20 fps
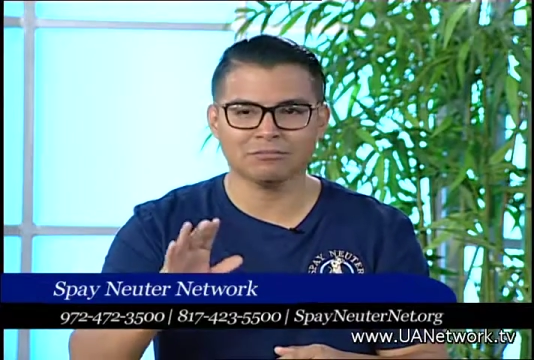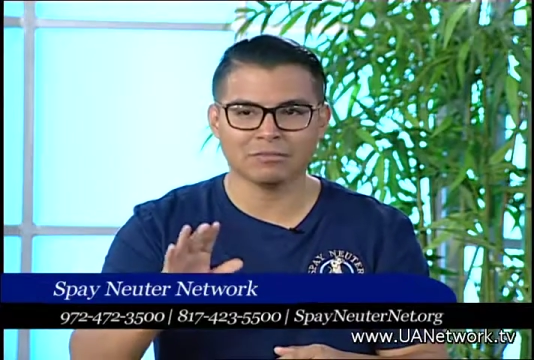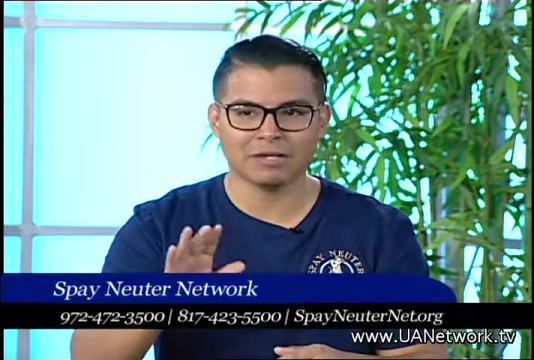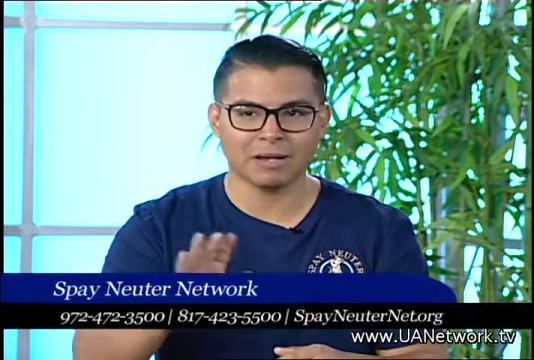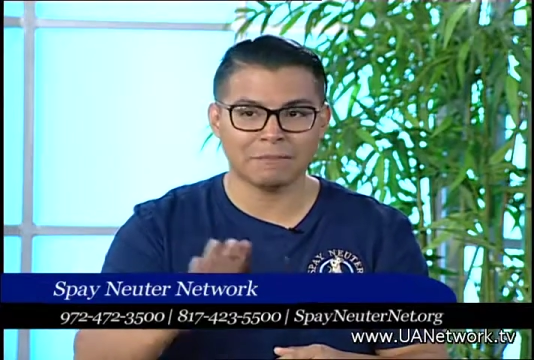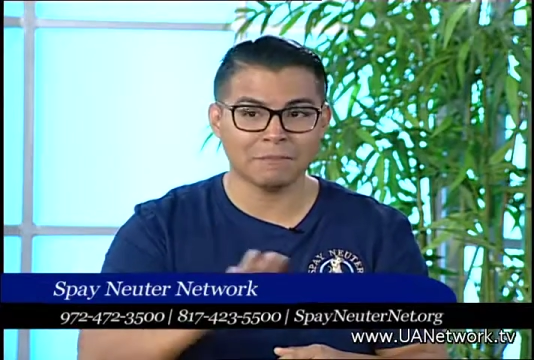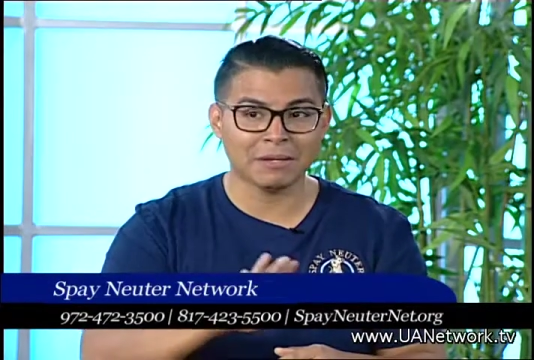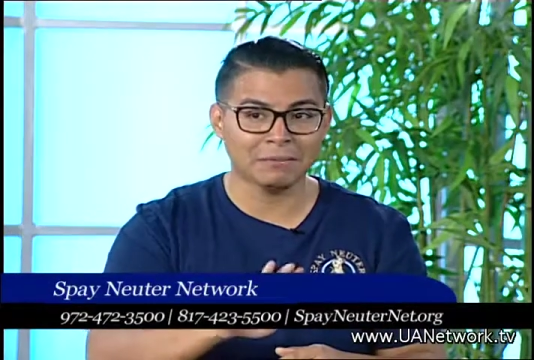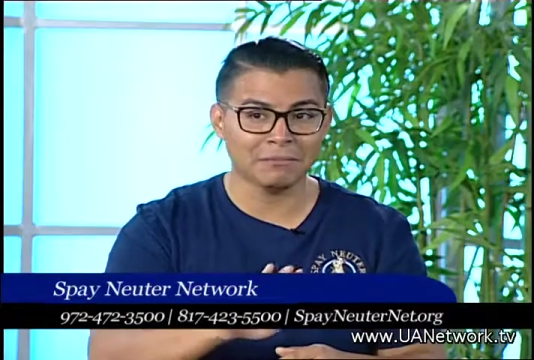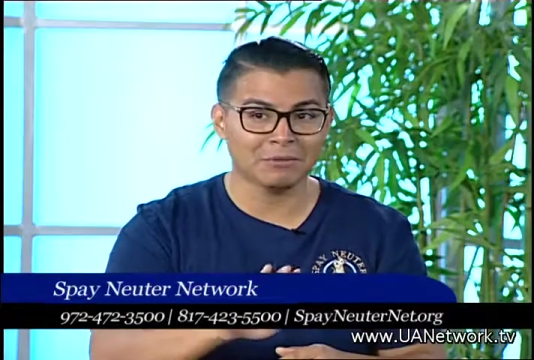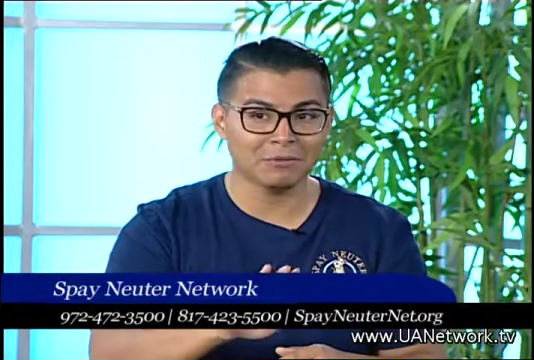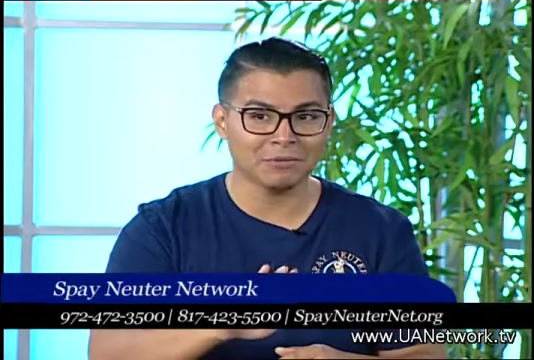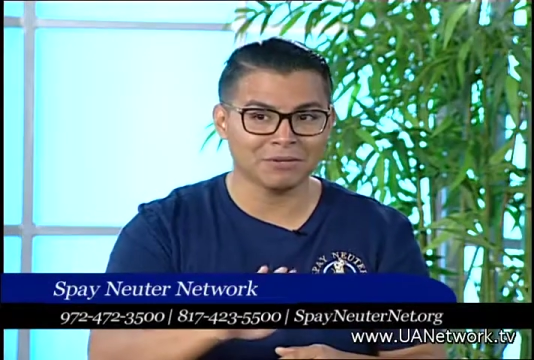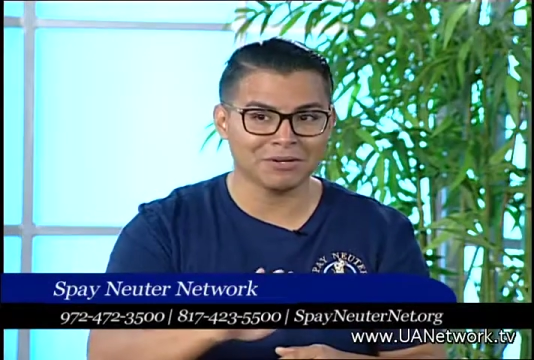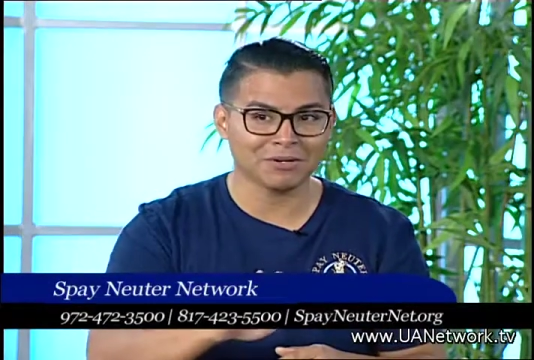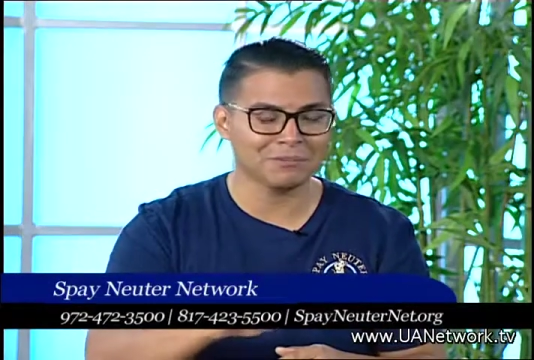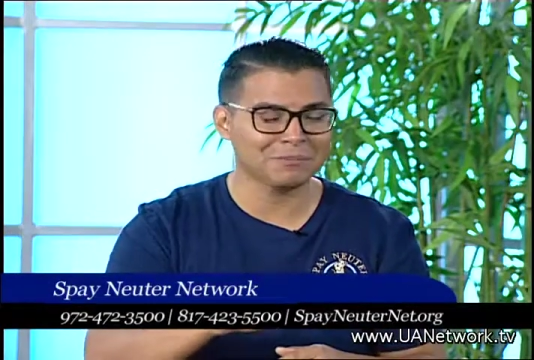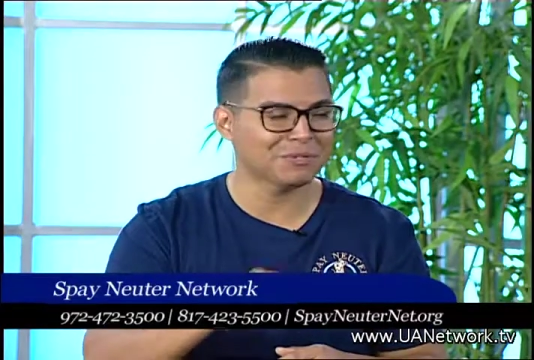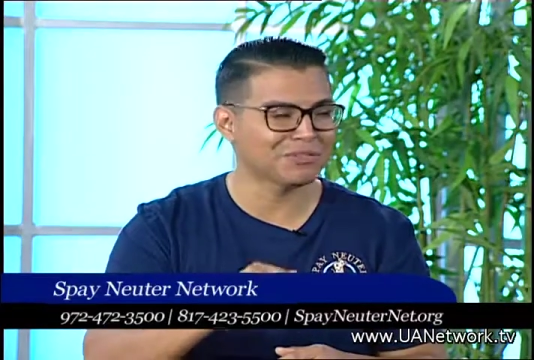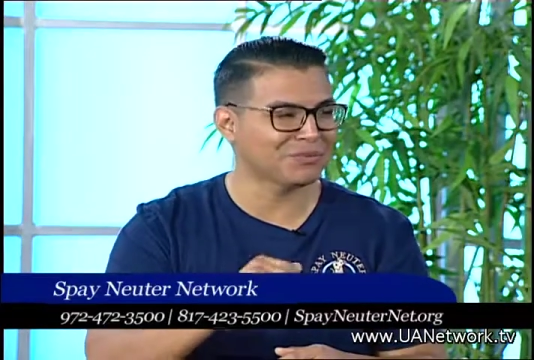I may be
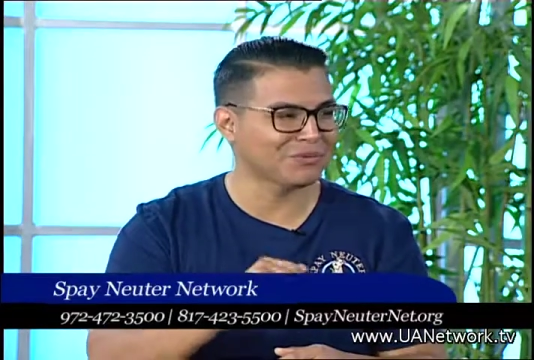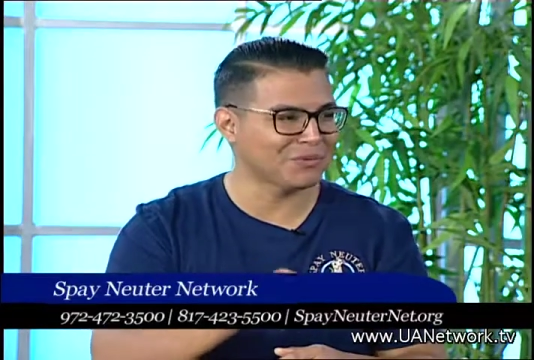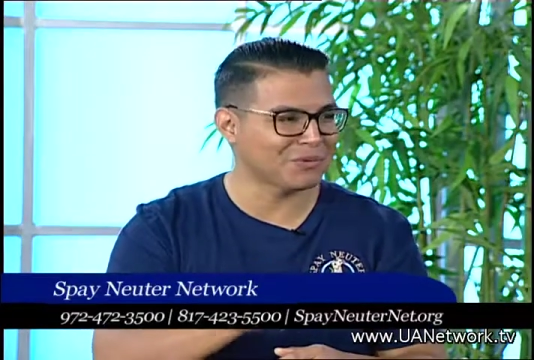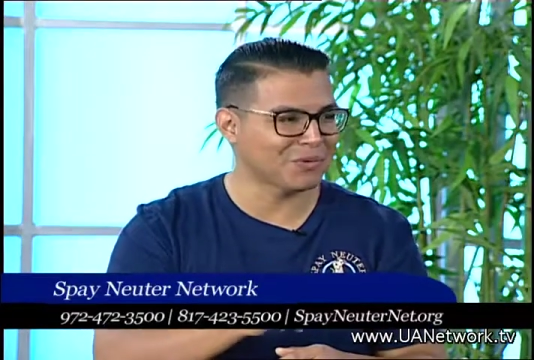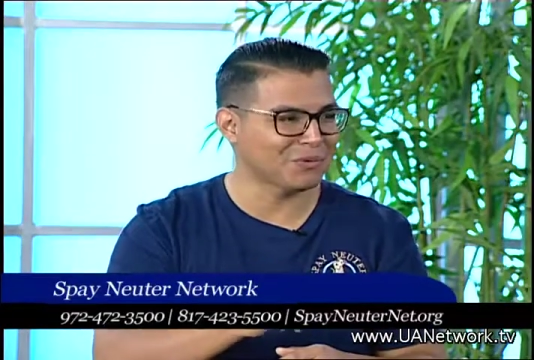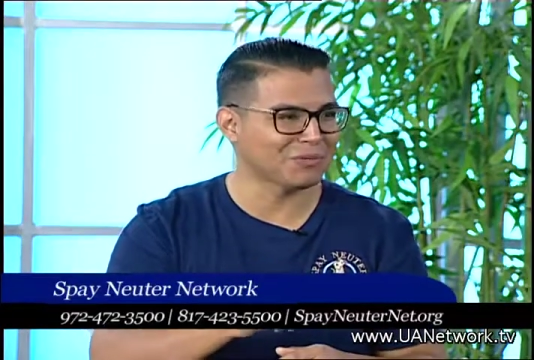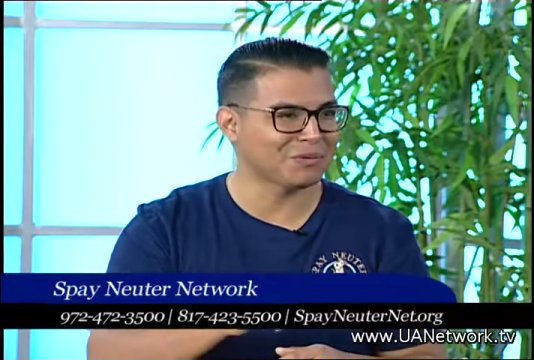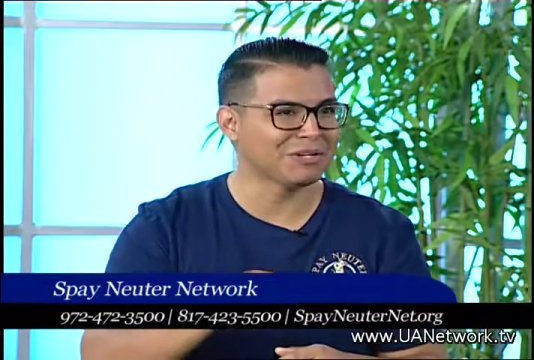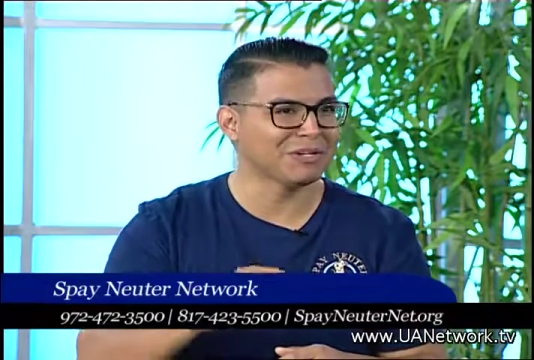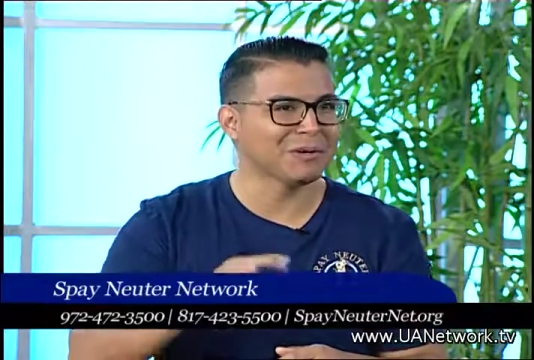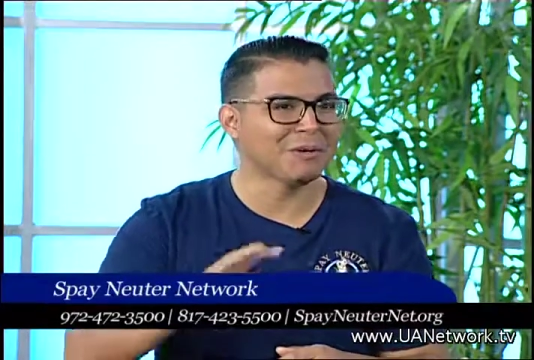wrong, but don't quote me,